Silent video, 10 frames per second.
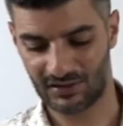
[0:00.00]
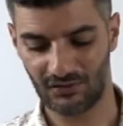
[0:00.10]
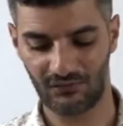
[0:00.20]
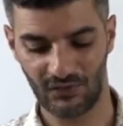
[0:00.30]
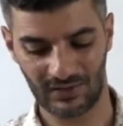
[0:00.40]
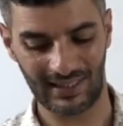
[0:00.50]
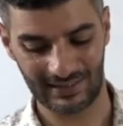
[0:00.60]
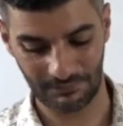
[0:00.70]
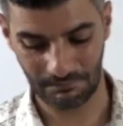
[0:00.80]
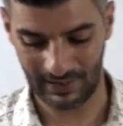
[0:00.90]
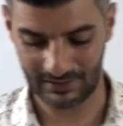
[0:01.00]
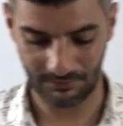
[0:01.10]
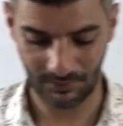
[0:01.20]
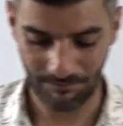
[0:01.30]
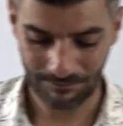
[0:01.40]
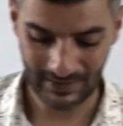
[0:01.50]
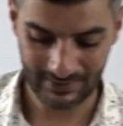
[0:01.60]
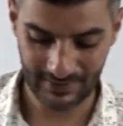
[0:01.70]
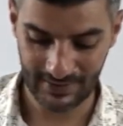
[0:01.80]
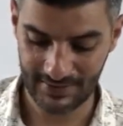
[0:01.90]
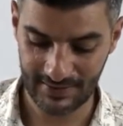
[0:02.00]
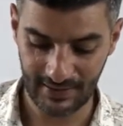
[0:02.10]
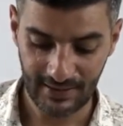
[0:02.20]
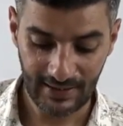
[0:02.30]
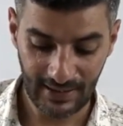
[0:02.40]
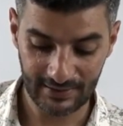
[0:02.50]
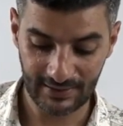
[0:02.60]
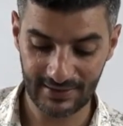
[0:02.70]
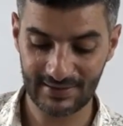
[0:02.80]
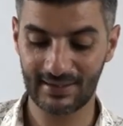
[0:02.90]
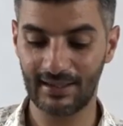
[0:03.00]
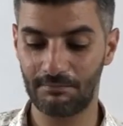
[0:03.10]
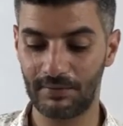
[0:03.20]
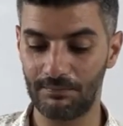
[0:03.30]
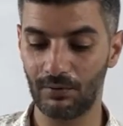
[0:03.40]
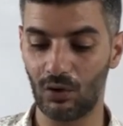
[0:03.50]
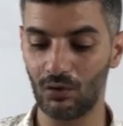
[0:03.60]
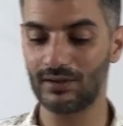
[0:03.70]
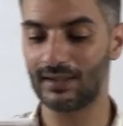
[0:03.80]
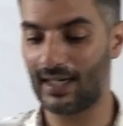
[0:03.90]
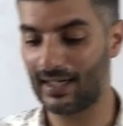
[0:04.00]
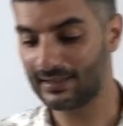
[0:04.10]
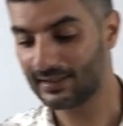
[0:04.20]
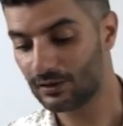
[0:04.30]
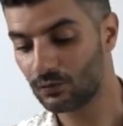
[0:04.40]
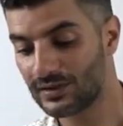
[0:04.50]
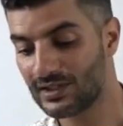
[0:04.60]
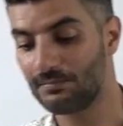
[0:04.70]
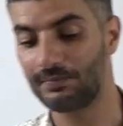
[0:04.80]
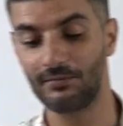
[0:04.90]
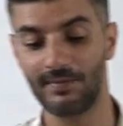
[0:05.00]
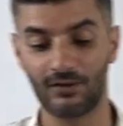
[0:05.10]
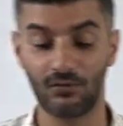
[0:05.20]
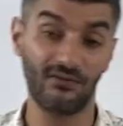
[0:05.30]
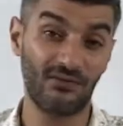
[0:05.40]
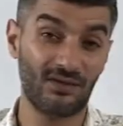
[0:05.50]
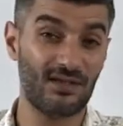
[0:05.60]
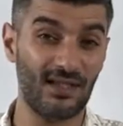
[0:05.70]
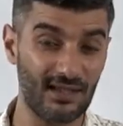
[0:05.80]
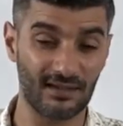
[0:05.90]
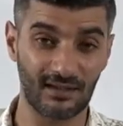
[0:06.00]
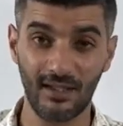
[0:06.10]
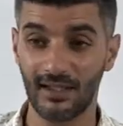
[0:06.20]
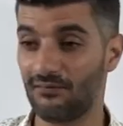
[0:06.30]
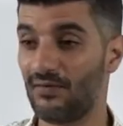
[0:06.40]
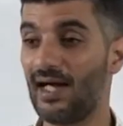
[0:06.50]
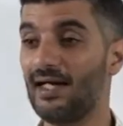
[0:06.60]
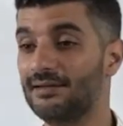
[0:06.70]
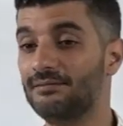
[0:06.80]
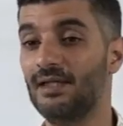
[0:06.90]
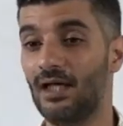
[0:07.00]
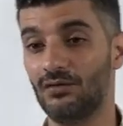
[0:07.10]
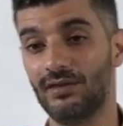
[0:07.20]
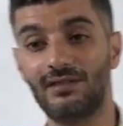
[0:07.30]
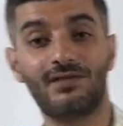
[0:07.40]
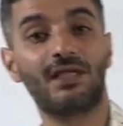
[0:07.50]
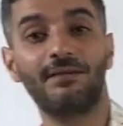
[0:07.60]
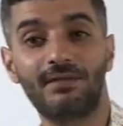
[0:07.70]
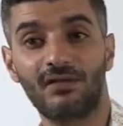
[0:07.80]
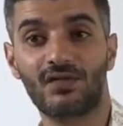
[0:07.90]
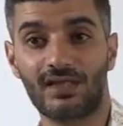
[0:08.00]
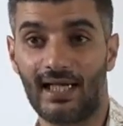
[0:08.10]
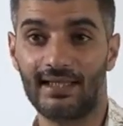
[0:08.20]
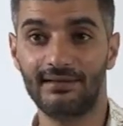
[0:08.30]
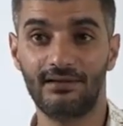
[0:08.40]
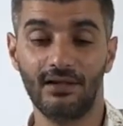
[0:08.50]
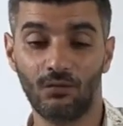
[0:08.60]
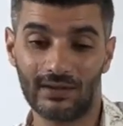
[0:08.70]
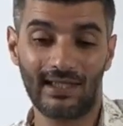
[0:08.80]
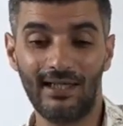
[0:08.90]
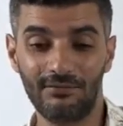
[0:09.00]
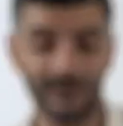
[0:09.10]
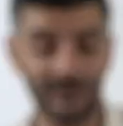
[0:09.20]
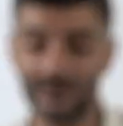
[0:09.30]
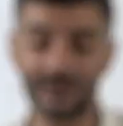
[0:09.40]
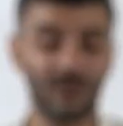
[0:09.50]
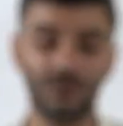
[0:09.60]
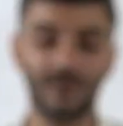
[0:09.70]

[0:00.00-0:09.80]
two views are compatible. It is unrealistic that people holding either will simply make way for the other. If I, on the descriptive side, what I believe is going to